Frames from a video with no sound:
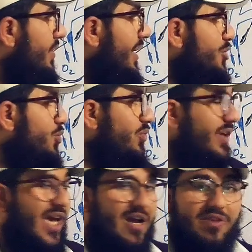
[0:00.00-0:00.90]
The next one
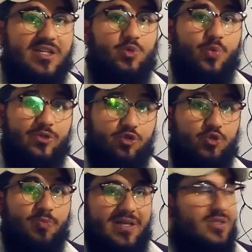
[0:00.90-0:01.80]
we have, that is
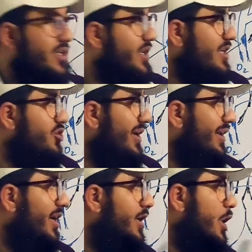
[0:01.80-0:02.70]
vasospastic
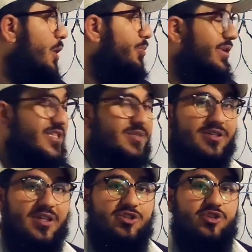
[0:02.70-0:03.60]
angina,
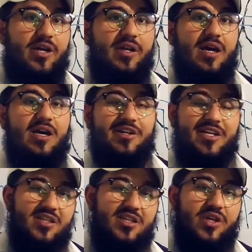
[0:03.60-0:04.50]
prinzmetal angina,
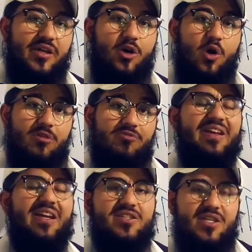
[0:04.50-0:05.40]
rest angina, or
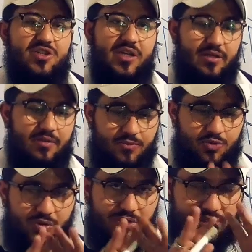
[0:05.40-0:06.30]
variant angina.
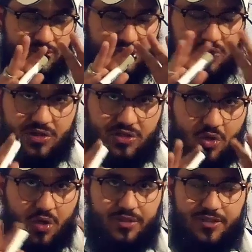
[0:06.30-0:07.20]
So these
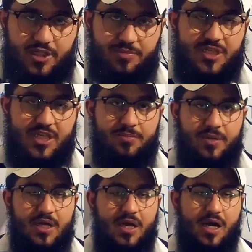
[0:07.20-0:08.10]
all terms come
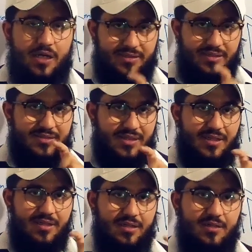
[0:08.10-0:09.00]
under the
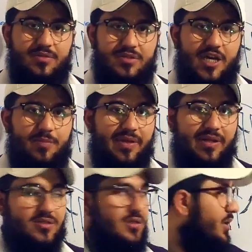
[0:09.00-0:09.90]
single type, that
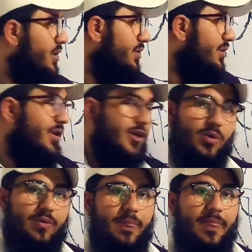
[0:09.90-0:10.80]
is the third
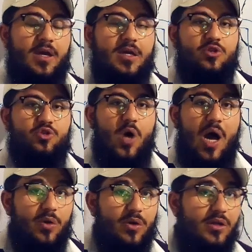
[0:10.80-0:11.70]
one. So
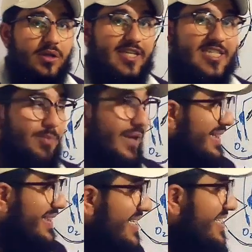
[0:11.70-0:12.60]
I will
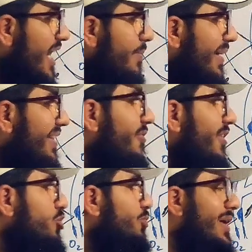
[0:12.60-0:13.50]
explain this type by the
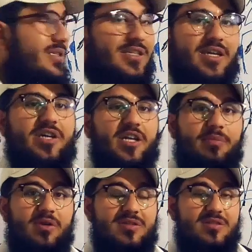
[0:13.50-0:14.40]
vasospastic angina,
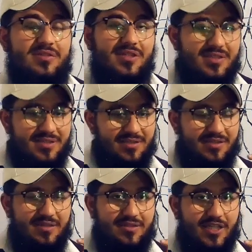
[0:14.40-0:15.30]
because this
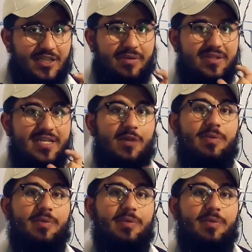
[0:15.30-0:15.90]
term is